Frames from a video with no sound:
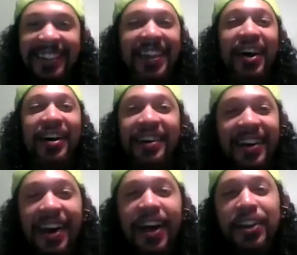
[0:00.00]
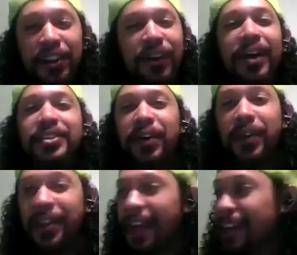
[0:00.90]
No, you know what else I
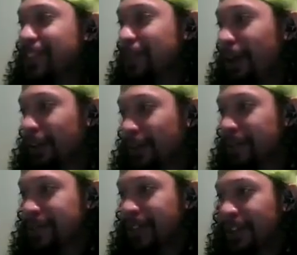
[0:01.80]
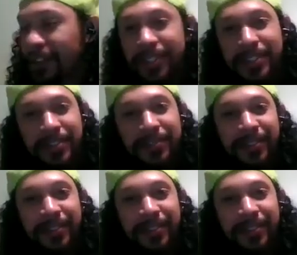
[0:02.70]
wanted to ask you about groups though. This is,